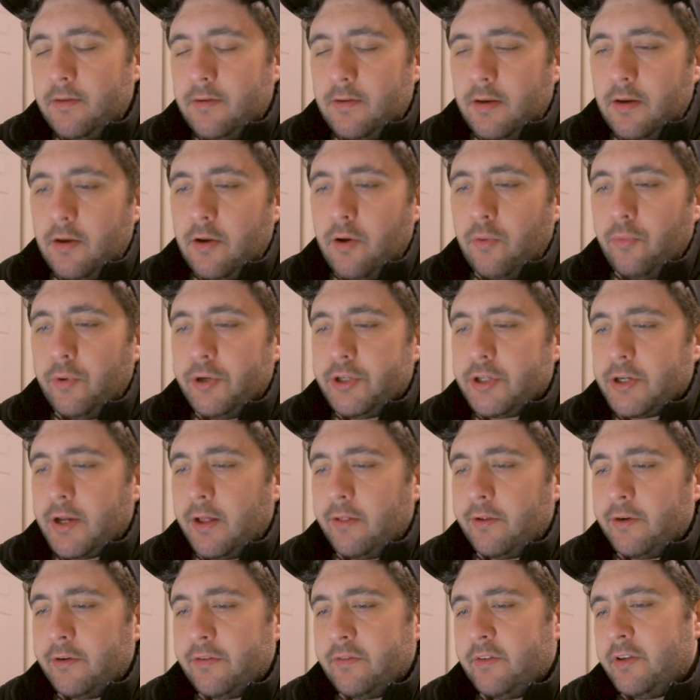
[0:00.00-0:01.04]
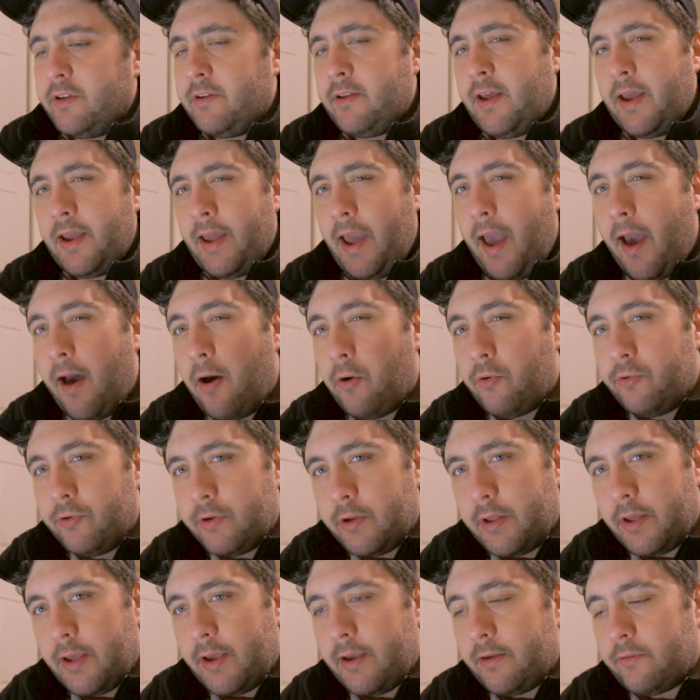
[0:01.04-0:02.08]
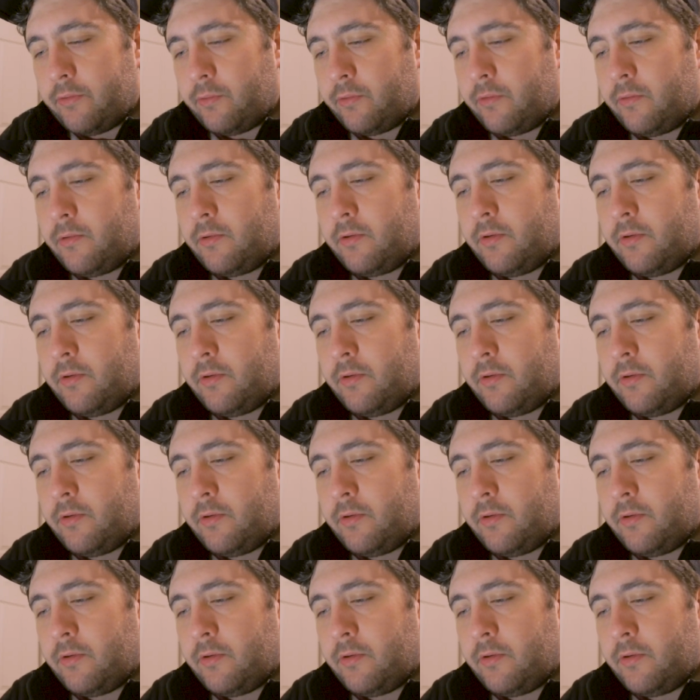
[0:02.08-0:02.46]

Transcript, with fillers: to know which colors to take out as